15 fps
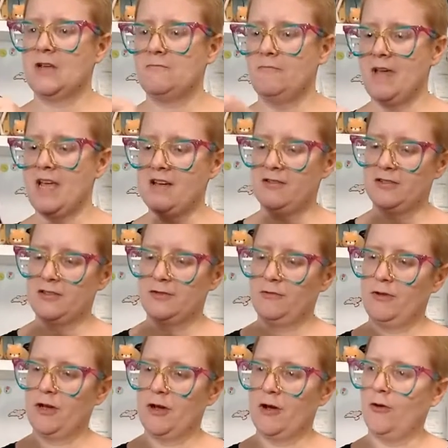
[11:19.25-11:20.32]
May also
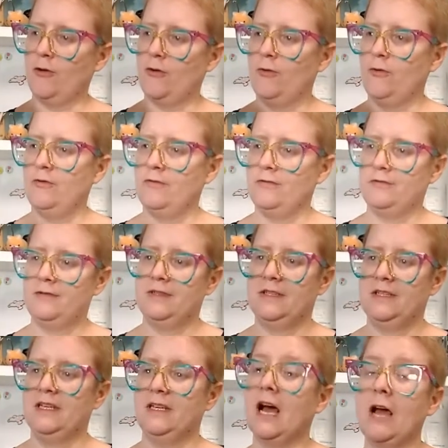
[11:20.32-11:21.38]
go,
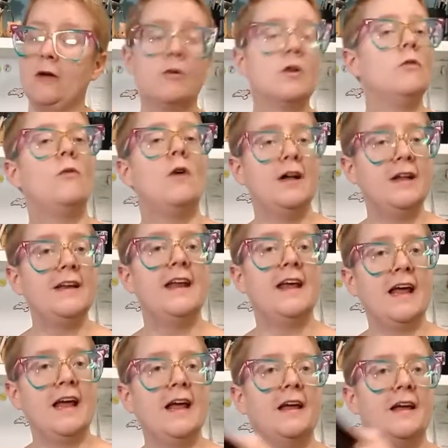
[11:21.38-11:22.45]
I will one
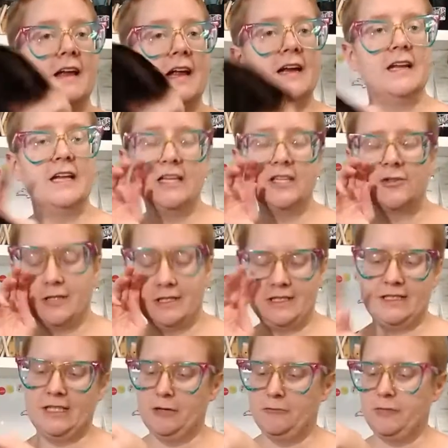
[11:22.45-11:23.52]
day get a
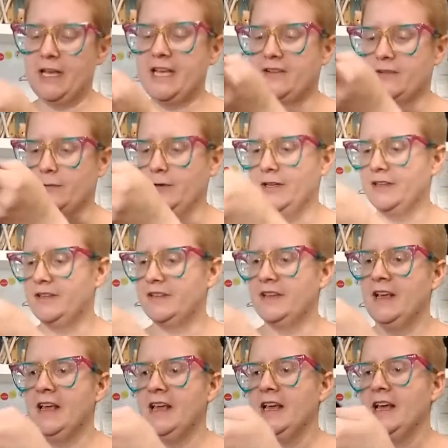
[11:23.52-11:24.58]
Tristan Peakswoods
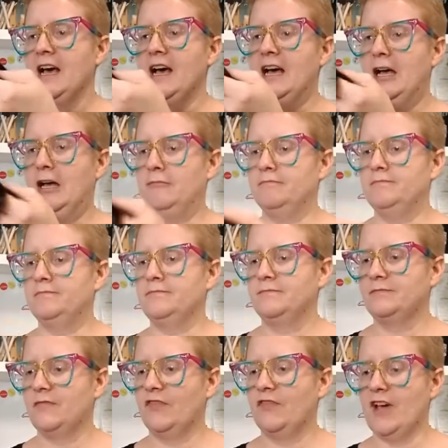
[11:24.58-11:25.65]

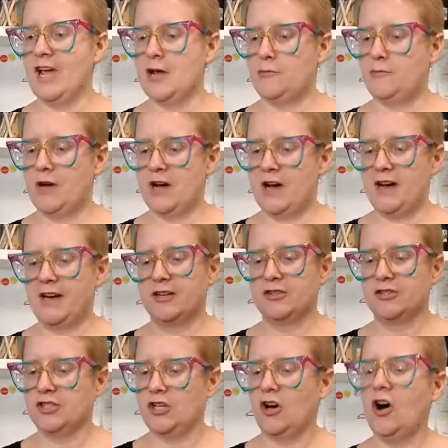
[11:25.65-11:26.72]

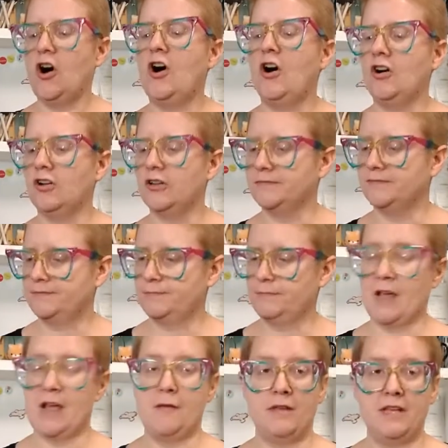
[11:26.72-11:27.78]
vampire doll.
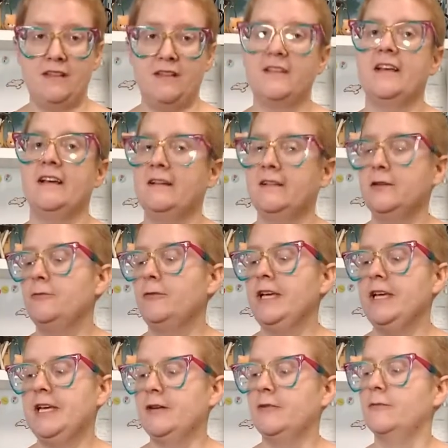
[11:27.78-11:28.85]
Maybe this
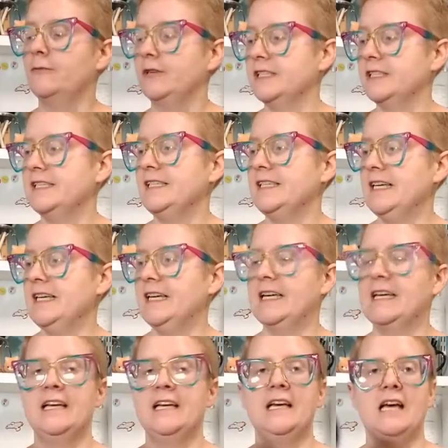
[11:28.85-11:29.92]
Halloween. We'll see.
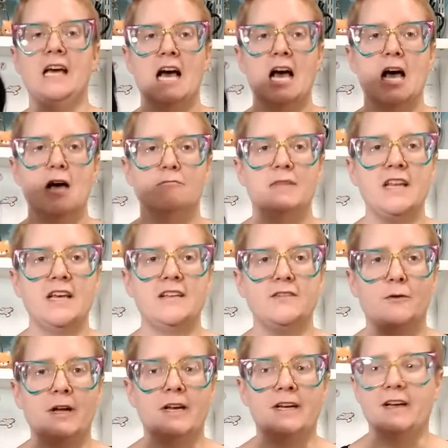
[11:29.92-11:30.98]
But that's
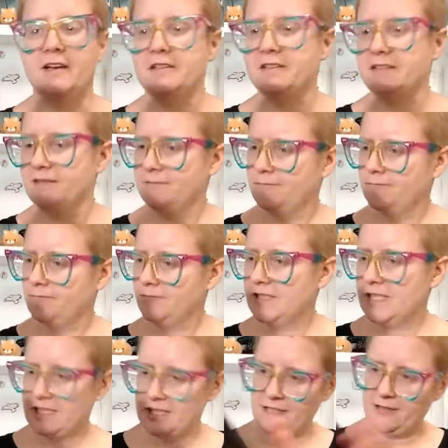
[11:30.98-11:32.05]
quite nice.
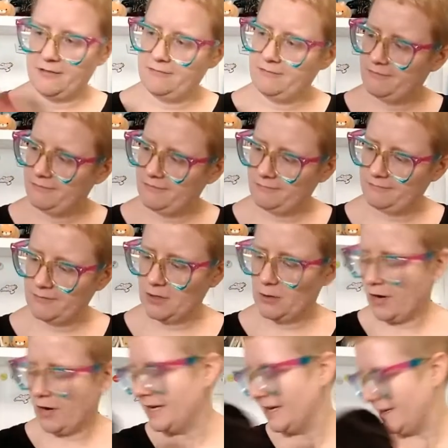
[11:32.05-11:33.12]
It's actually
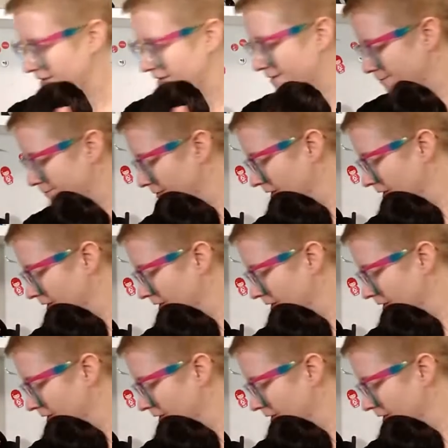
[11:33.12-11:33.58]
quite nice.